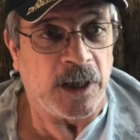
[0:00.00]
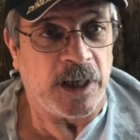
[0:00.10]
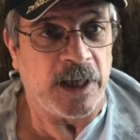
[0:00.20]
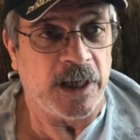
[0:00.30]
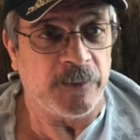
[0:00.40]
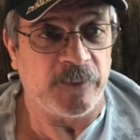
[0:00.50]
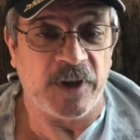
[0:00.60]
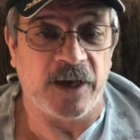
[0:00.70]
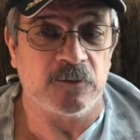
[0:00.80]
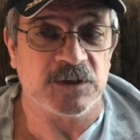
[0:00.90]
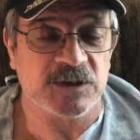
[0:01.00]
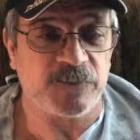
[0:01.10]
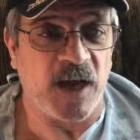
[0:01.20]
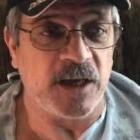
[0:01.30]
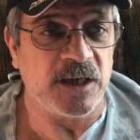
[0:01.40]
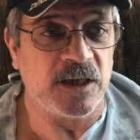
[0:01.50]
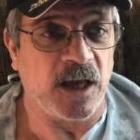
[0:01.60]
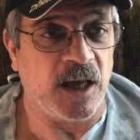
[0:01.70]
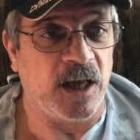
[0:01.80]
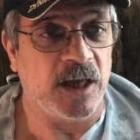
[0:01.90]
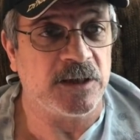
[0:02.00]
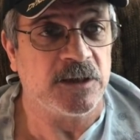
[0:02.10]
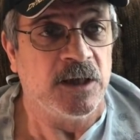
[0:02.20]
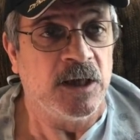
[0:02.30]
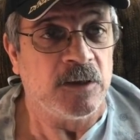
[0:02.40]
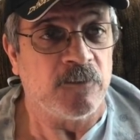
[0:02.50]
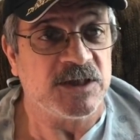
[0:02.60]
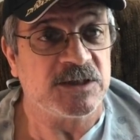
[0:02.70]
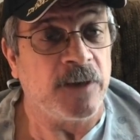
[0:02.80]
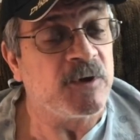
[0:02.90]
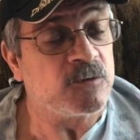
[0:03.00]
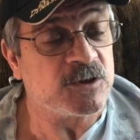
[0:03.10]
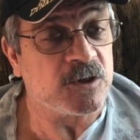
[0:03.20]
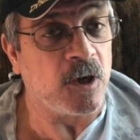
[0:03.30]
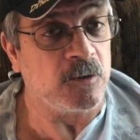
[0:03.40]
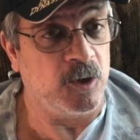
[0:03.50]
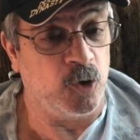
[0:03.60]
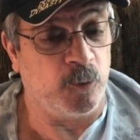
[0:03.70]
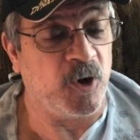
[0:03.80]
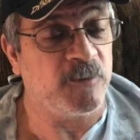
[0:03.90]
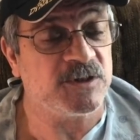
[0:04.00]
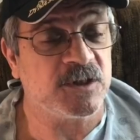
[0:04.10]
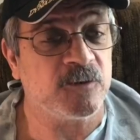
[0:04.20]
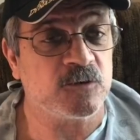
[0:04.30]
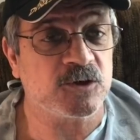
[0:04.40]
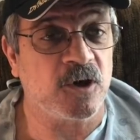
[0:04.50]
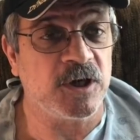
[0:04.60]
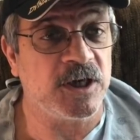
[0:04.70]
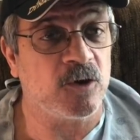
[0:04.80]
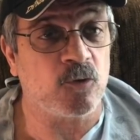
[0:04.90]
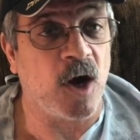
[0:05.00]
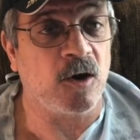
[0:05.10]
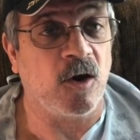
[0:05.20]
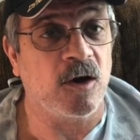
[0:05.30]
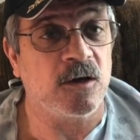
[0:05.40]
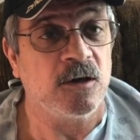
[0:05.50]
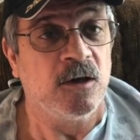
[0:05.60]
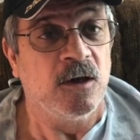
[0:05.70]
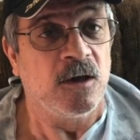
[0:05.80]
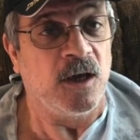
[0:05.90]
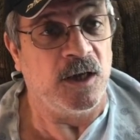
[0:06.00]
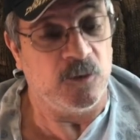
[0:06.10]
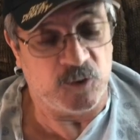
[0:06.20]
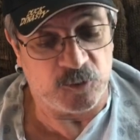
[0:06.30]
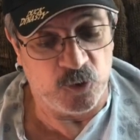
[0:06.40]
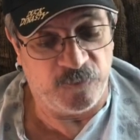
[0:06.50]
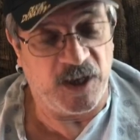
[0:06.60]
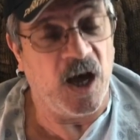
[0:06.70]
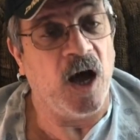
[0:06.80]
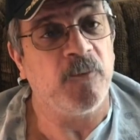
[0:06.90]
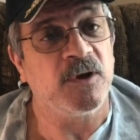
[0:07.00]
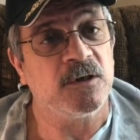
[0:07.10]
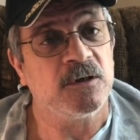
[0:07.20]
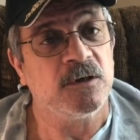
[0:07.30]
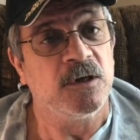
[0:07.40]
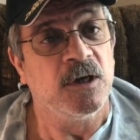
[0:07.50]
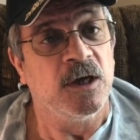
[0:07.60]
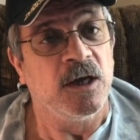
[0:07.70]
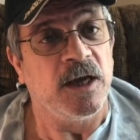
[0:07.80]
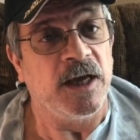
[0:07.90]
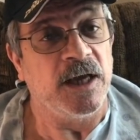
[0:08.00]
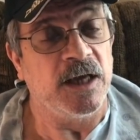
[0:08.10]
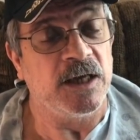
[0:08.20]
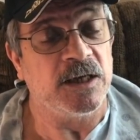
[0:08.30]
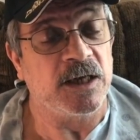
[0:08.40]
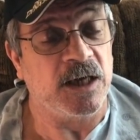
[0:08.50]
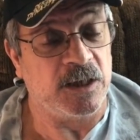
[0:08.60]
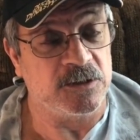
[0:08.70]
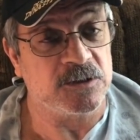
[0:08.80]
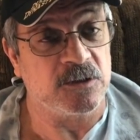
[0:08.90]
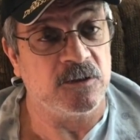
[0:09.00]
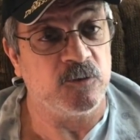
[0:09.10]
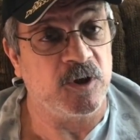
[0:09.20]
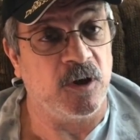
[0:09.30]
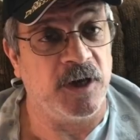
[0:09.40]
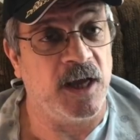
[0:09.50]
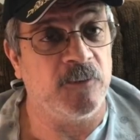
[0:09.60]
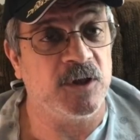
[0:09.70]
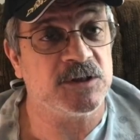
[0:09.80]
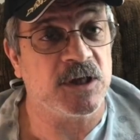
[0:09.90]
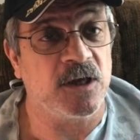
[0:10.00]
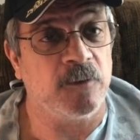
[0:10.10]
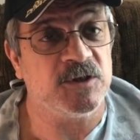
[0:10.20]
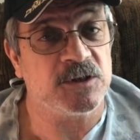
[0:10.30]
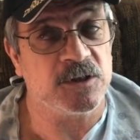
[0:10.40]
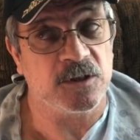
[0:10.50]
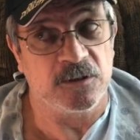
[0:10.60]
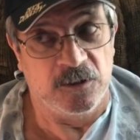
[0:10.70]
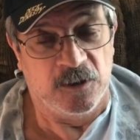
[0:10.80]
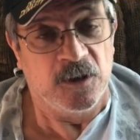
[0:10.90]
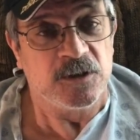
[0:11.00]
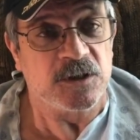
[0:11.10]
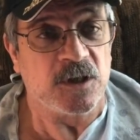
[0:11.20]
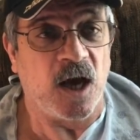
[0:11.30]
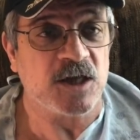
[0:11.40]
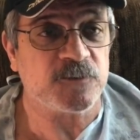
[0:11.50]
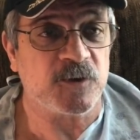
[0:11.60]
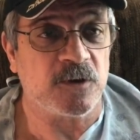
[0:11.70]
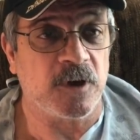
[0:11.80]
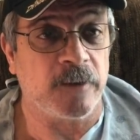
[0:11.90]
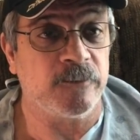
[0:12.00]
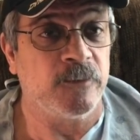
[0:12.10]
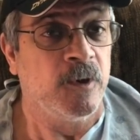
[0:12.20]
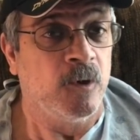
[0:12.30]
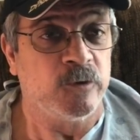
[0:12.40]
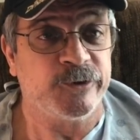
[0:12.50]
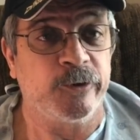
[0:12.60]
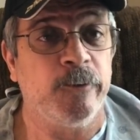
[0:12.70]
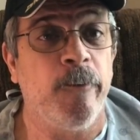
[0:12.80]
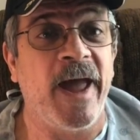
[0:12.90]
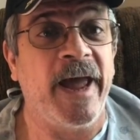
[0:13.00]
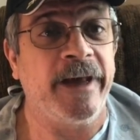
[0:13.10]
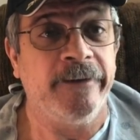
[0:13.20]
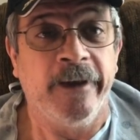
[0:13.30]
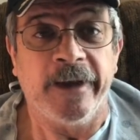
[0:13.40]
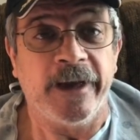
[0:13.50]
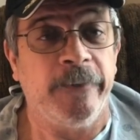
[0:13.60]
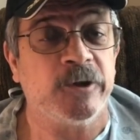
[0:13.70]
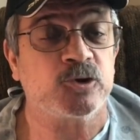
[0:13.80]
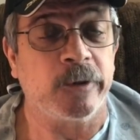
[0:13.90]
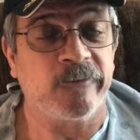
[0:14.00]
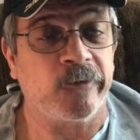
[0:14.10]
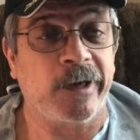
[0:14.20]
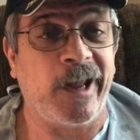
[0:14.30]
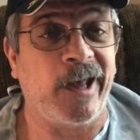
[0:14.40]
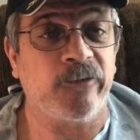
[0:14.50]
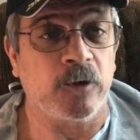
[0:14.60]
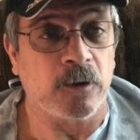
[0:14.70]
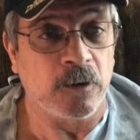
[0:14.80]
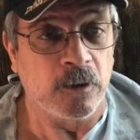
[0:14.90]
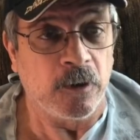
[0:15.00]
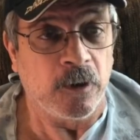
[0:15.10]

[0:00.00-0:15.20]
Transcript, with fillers: And my bladder was expanding, and my stomach was, st- the lower part of my stomach was starting to get rock hard, and it was moving up. And I got concerned. We called the ambulance. They got me to the, to the hospital. I was the only man in there screaming for a catheter.